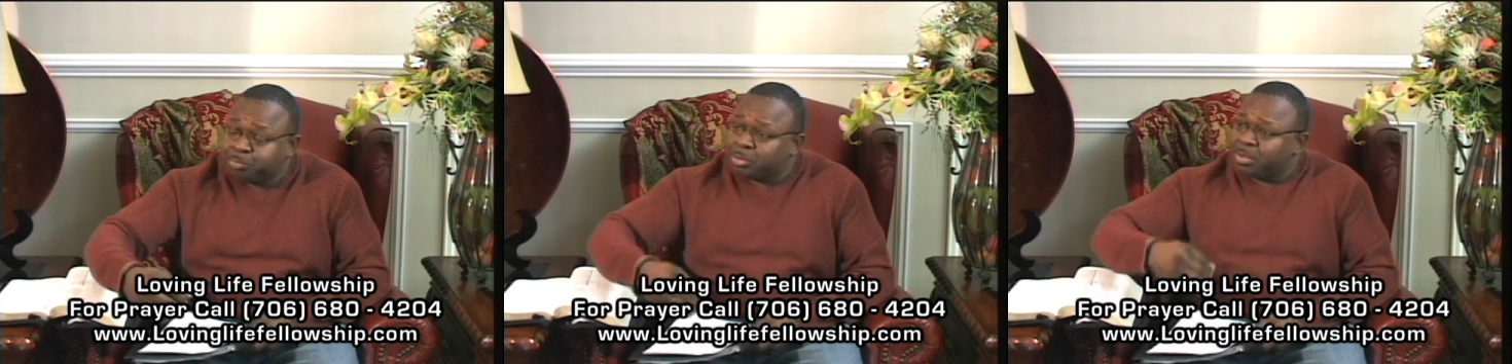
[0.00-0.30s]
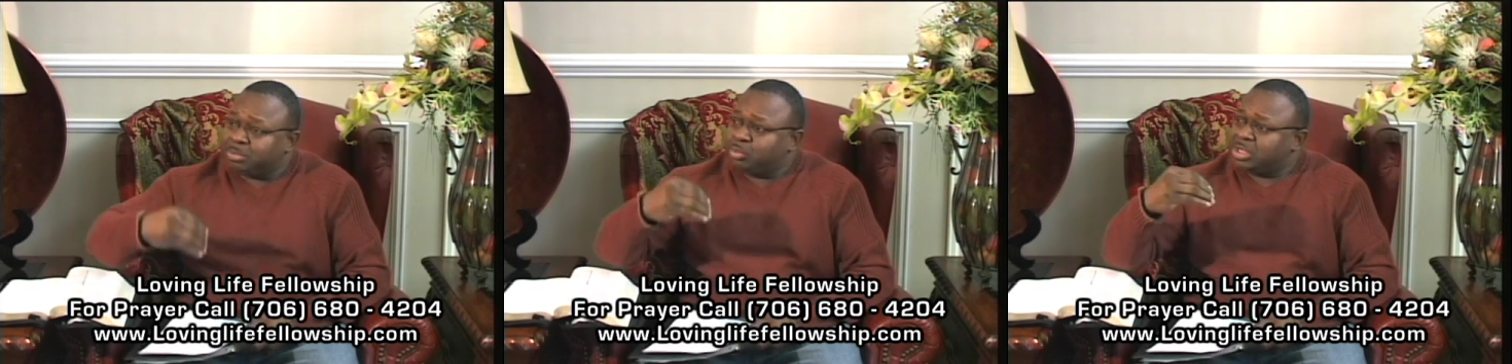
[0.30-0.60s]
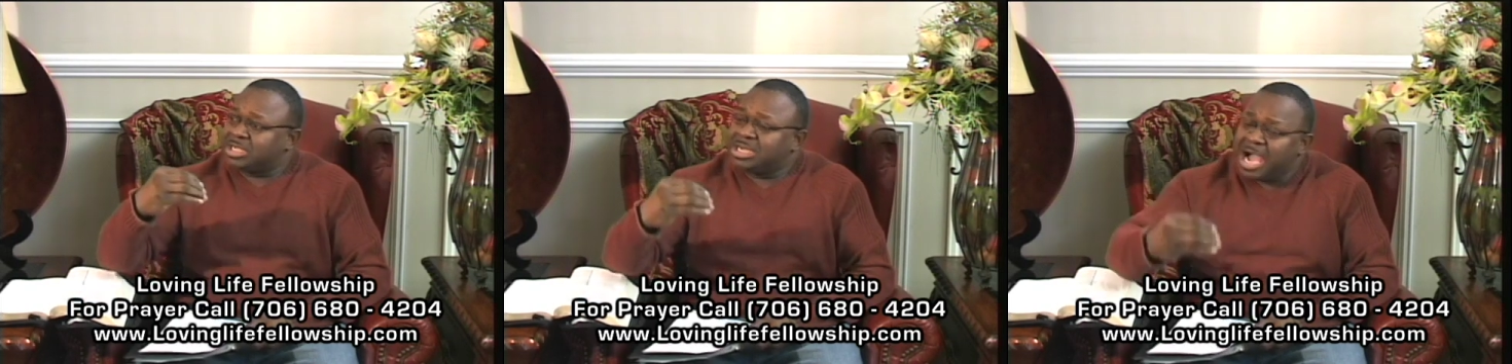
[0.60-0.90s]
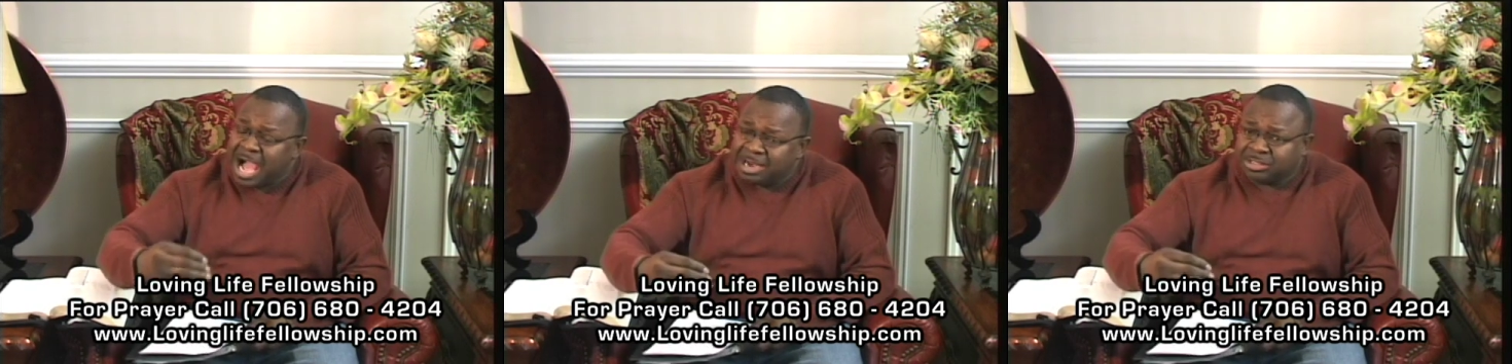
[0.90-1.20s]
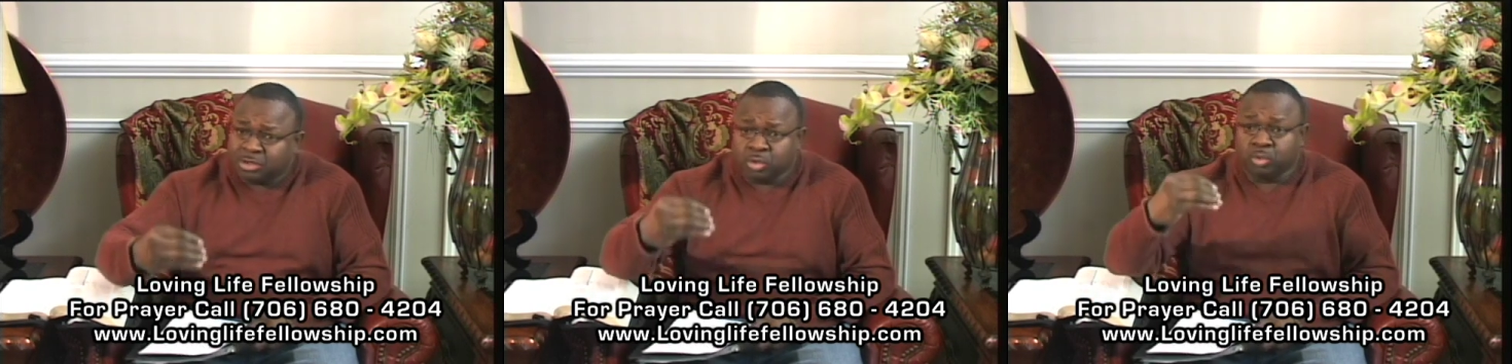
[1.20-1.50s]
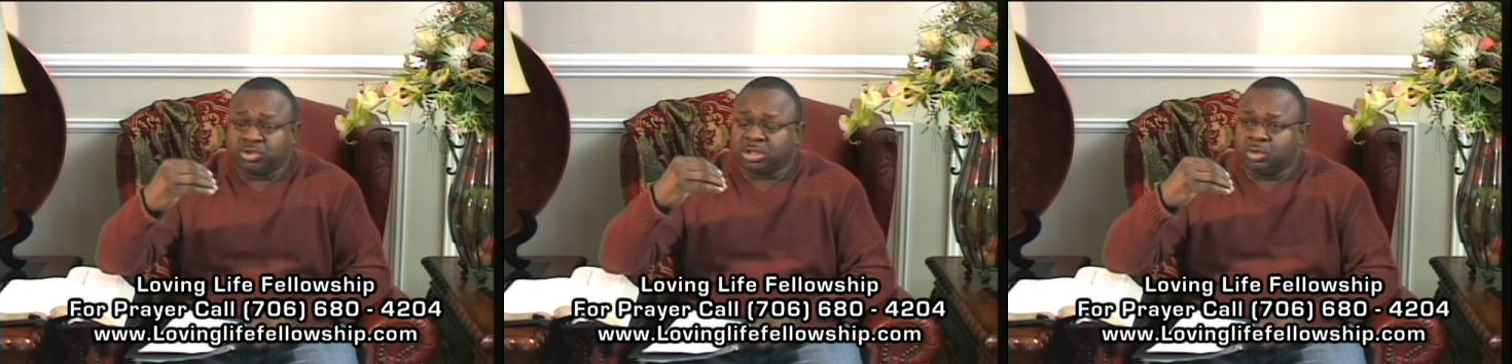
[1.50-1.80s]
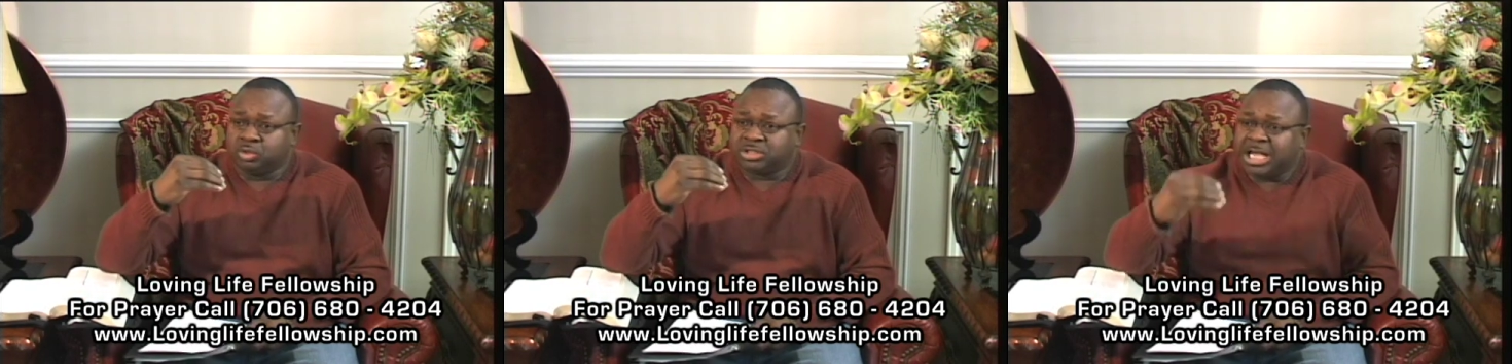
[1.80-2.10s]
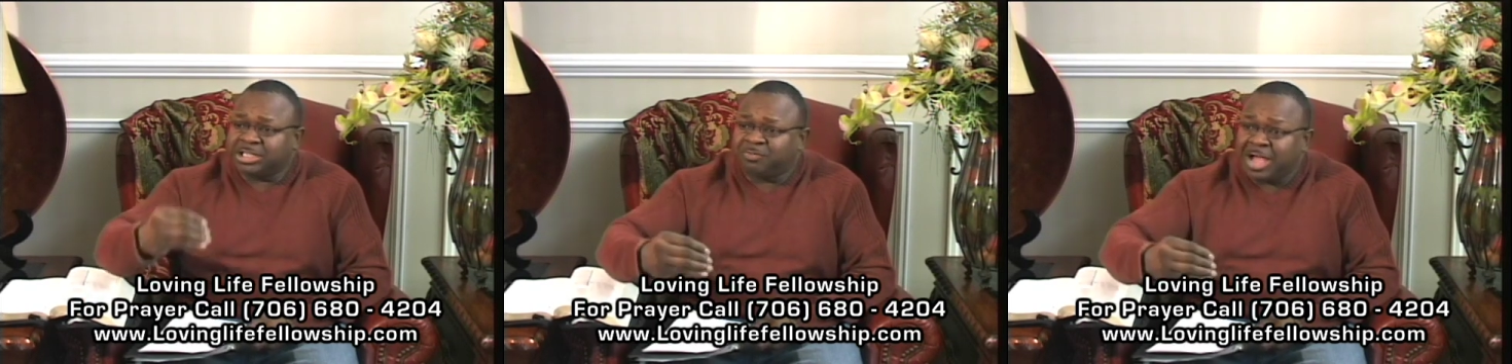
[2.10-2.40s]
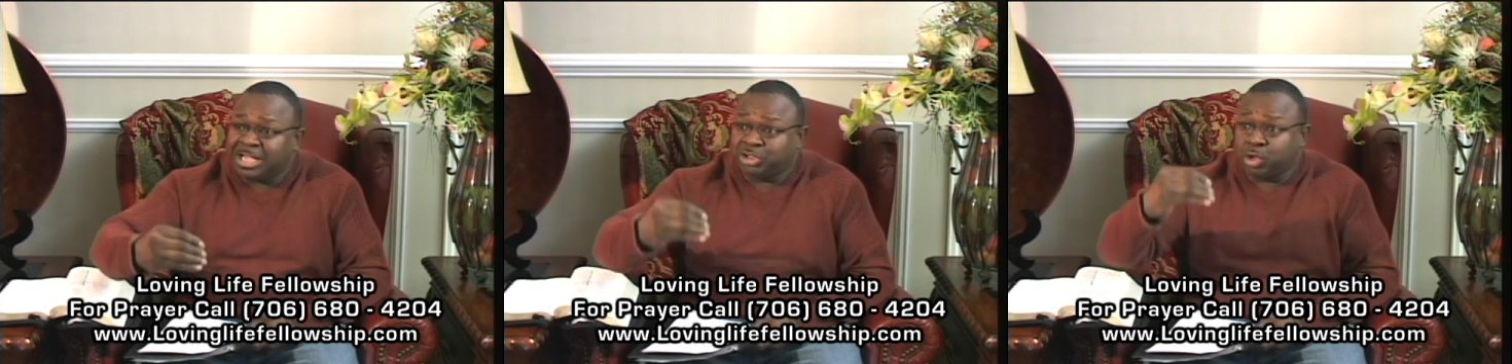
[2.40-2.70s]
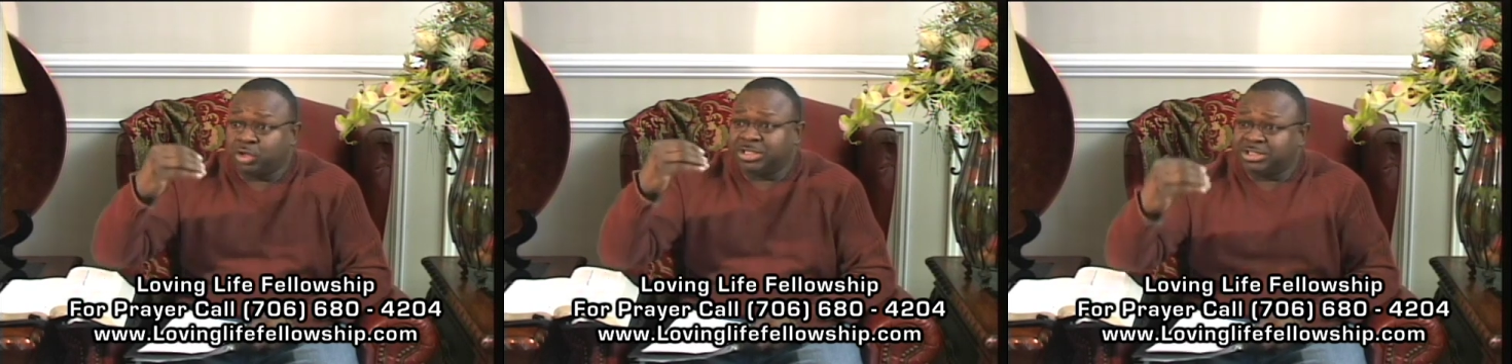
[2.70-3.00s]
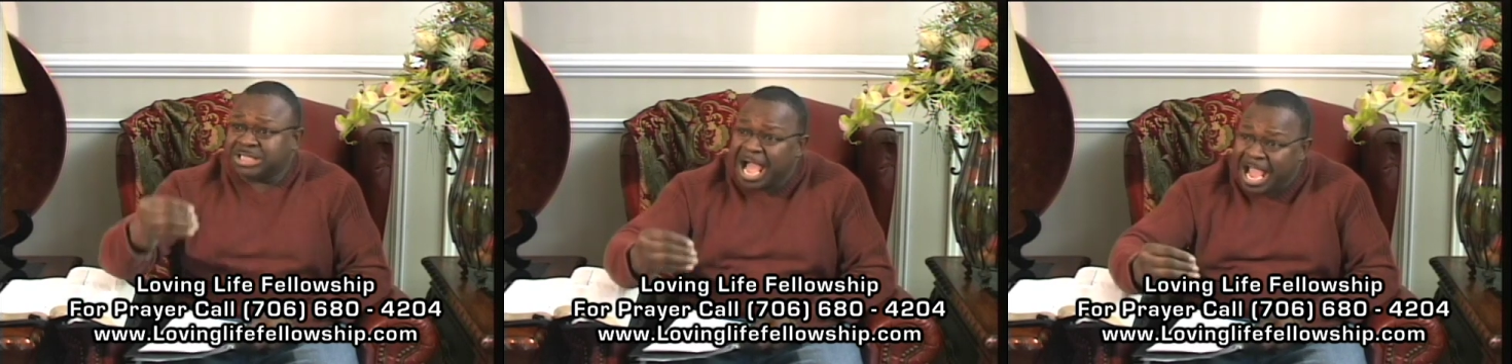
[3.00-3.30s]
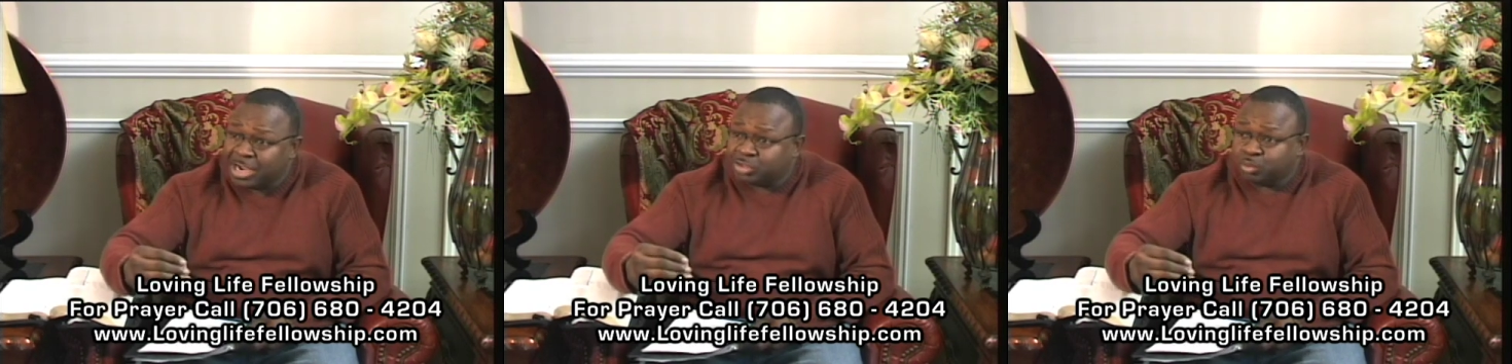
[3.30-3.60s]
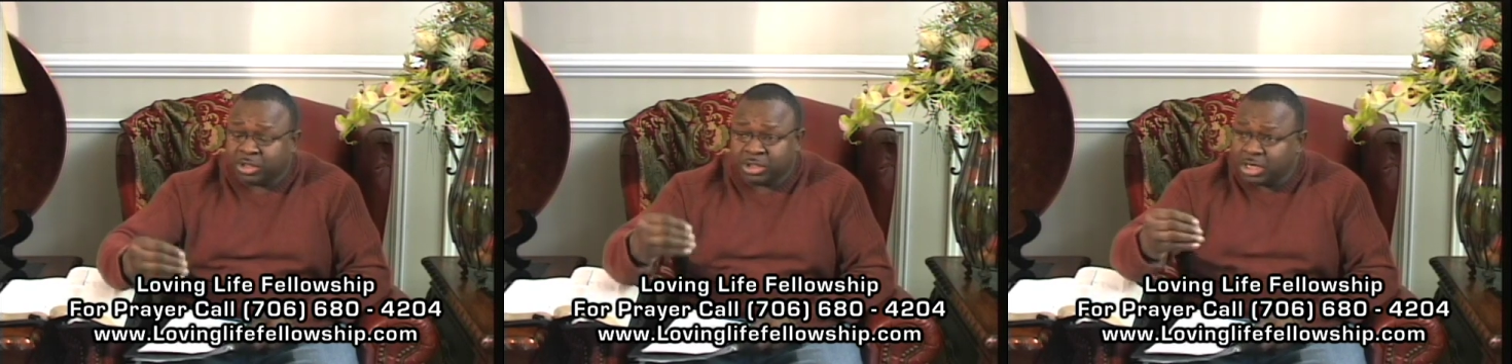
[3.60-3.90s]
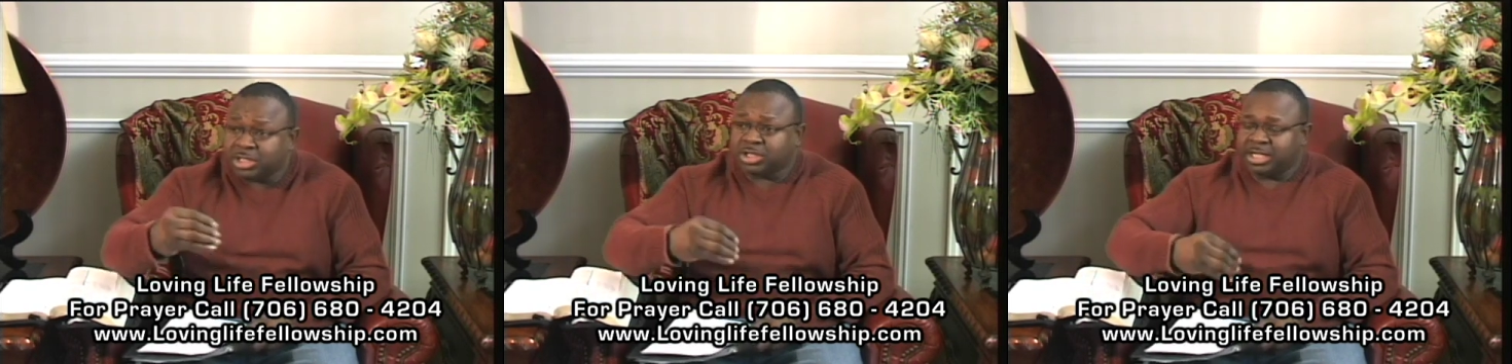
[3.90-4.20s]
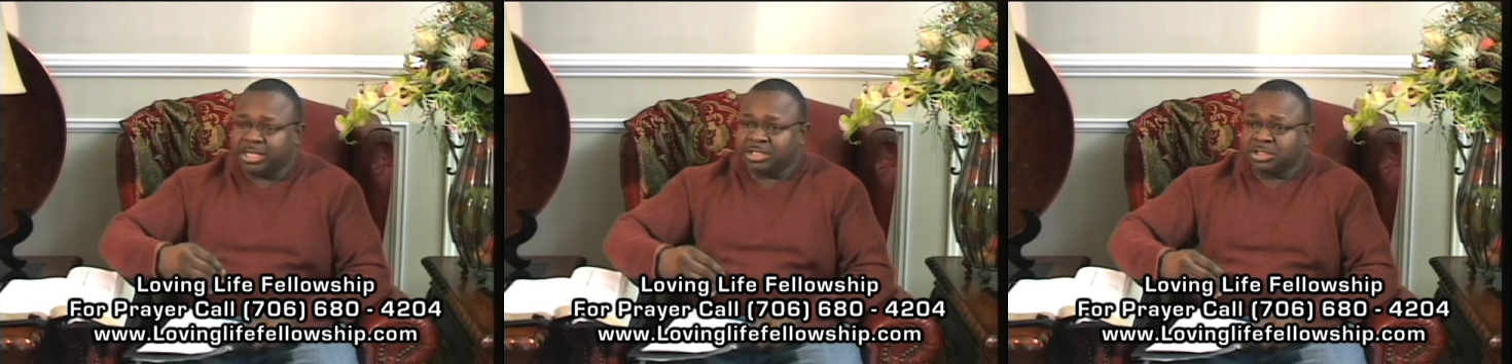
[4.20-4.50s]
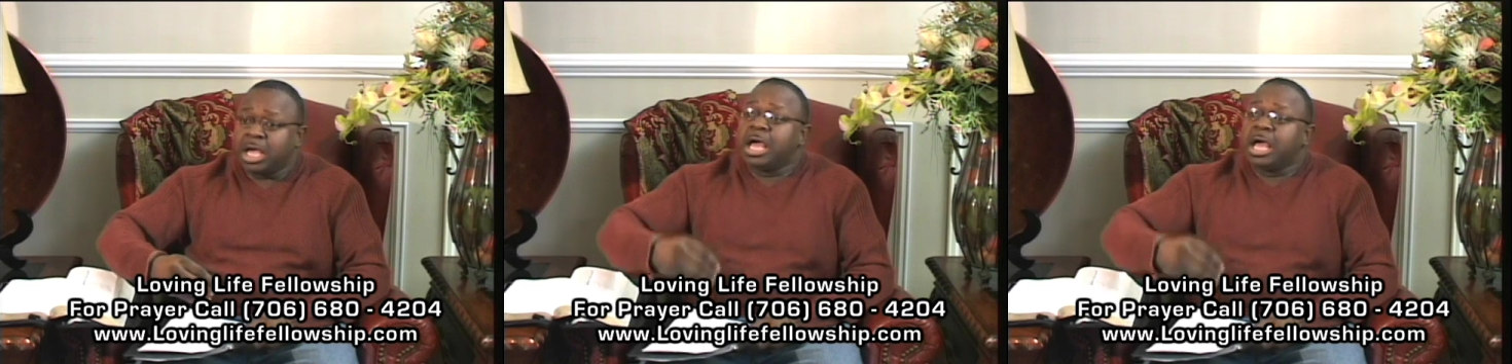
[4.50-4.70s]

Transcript: But when God, who satisfies your desires with good things,